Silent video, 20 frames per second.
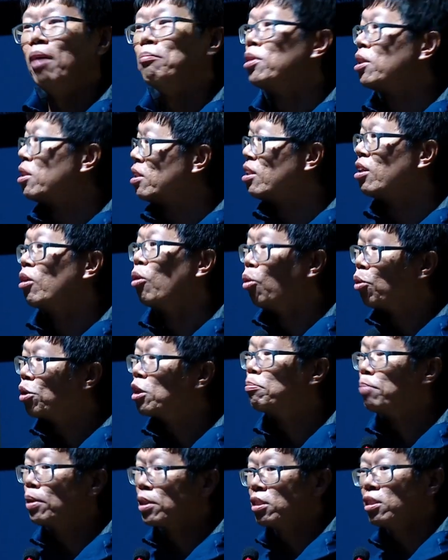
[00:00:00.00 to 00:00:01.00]
I'm the
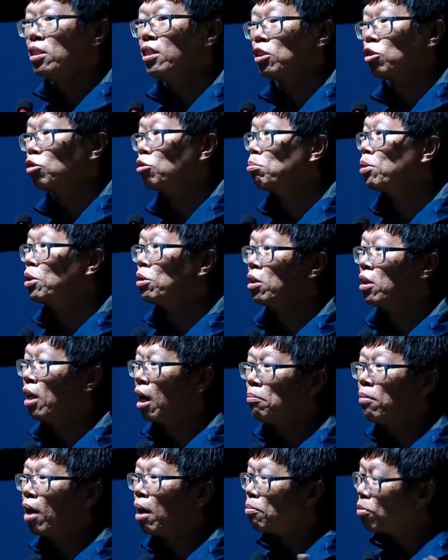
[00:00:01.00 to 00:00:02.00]
only person that should be,
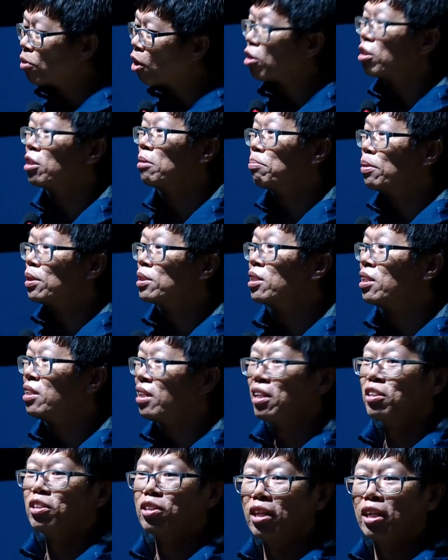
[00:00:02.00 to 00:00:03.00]
I'm not the
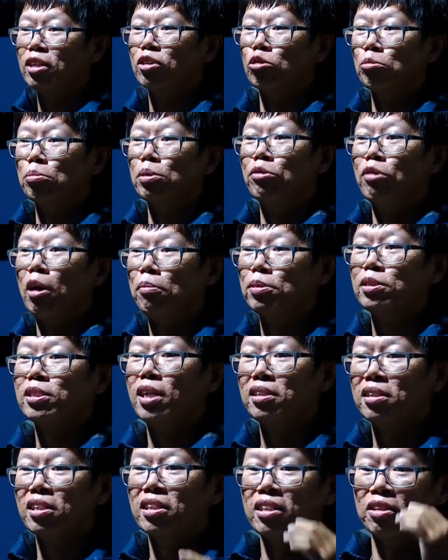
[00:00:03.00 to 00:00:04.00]
person that should be
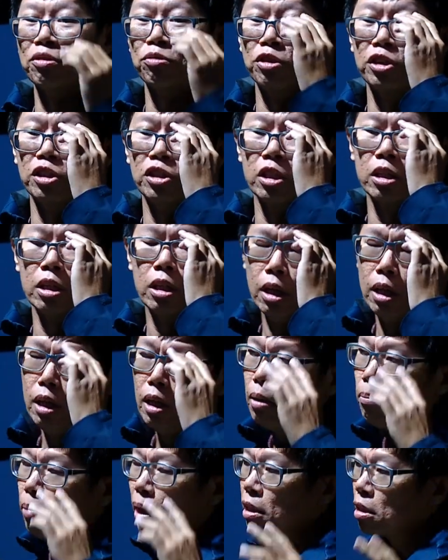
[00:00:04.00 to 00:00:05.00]
representing the region.
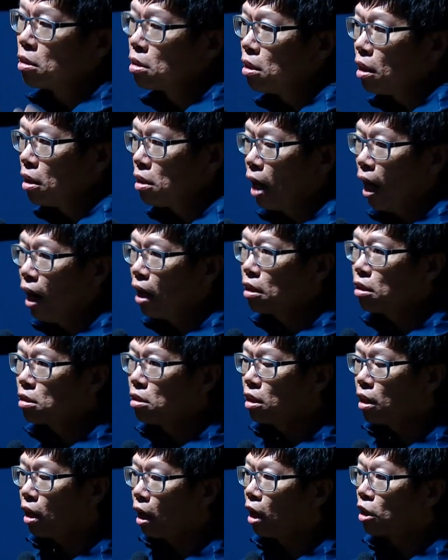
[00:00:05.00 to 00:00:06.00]
But the
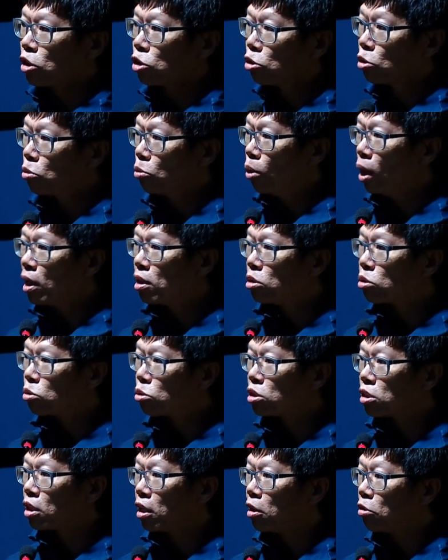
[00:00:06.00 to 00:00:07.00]
other thing that I should want
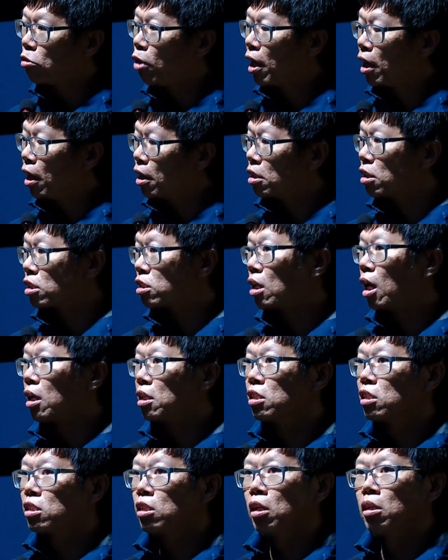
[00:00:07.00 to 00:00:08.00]
to say right at the
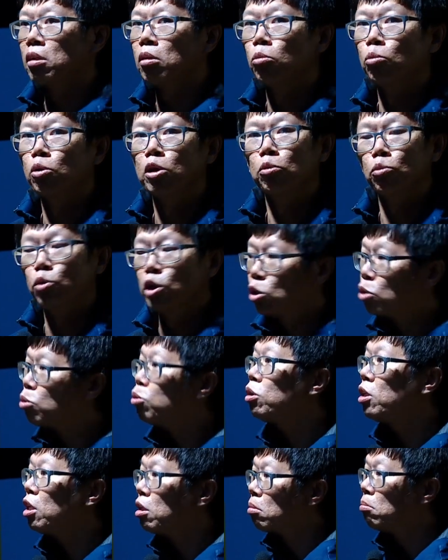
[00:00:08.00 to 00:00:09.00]
start is that we
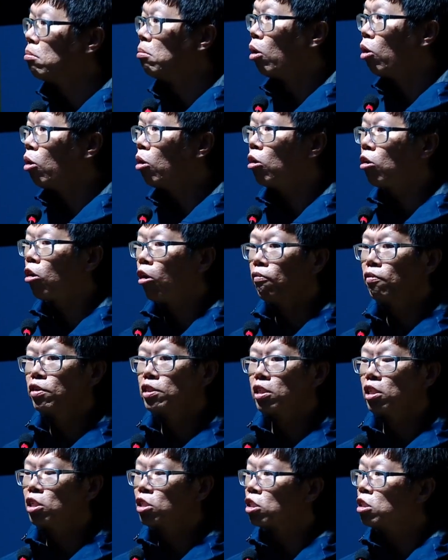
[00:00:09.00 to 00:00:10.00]
do need more
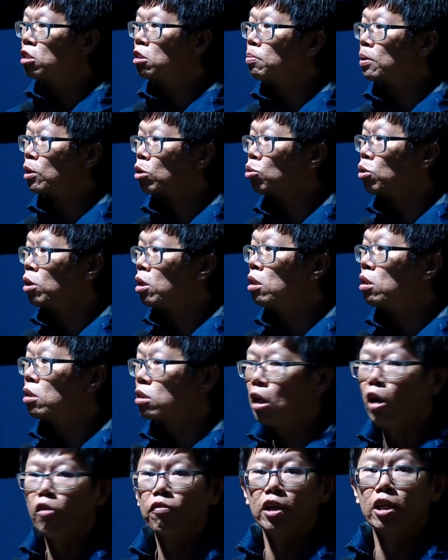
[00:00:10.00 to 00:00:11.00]
conversations between
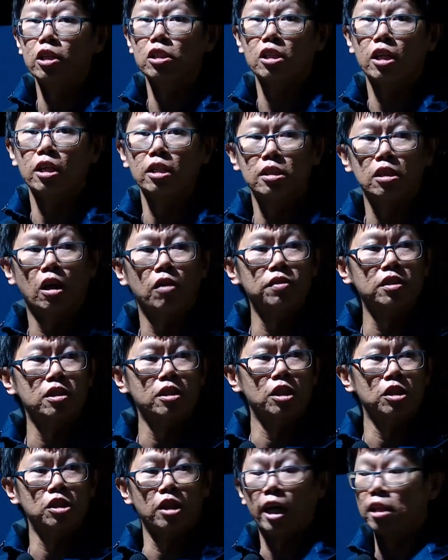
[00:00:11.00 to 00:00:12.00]
South Asia and
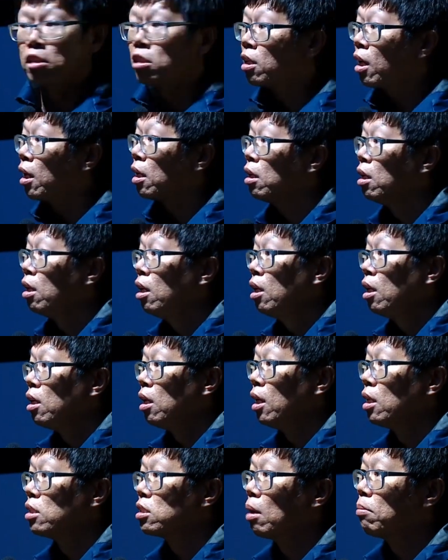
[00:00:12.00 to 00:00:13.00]
Southeast Asia. I think
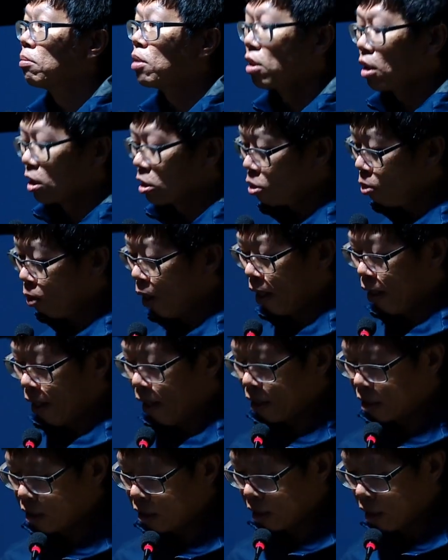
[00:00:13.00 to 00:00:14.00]
that is something that's quite
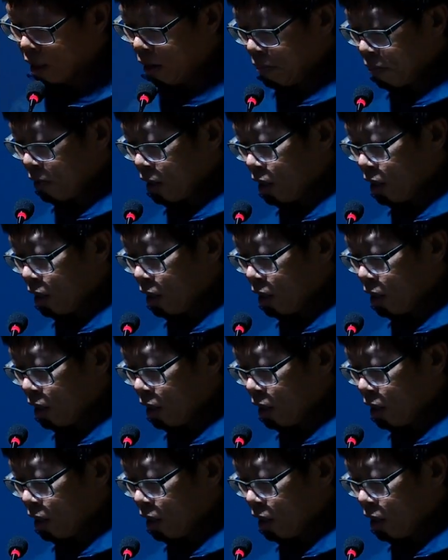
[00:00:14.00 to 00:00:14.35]
lacking.